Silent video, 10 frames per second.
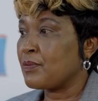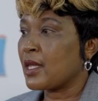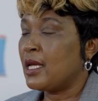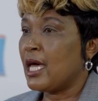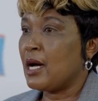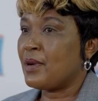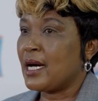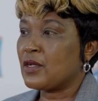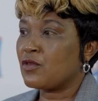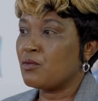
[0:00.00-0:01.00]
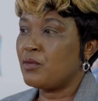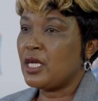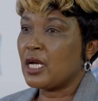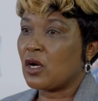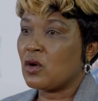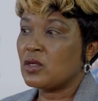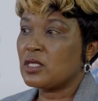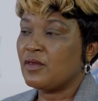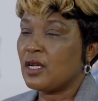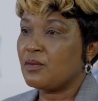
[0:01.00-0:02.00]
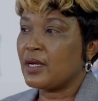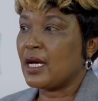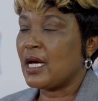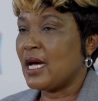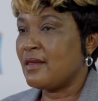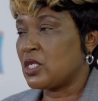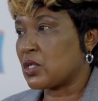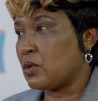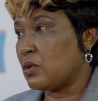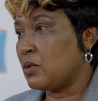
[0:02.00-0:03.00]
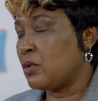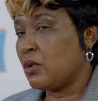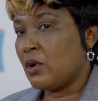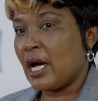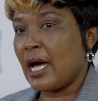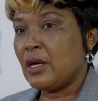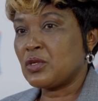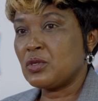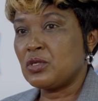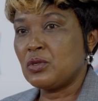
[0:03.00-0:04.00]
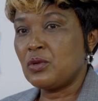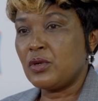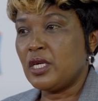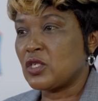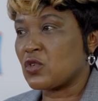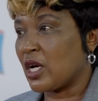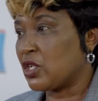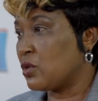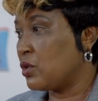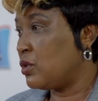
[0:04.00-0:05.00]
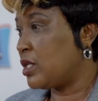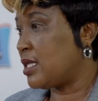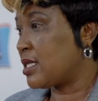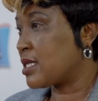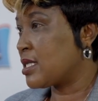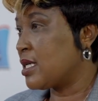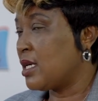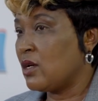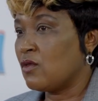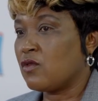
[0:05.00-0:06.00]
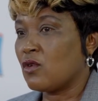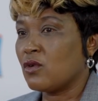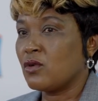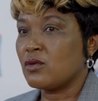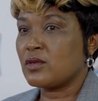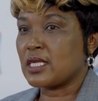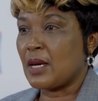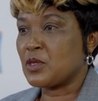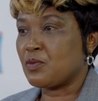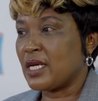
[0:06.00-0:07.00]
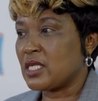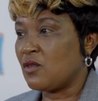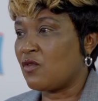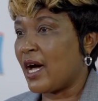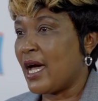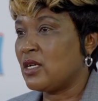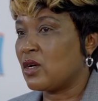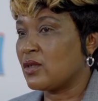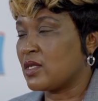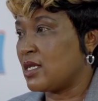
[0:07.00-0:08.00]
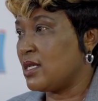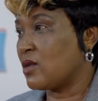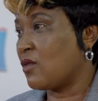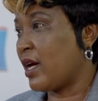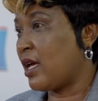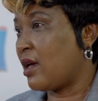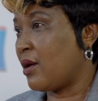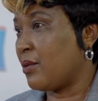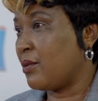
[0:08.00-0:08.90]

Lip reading: Now, apart from being a course developer at the school, I also do instructional duties for some specified courses of ICAO.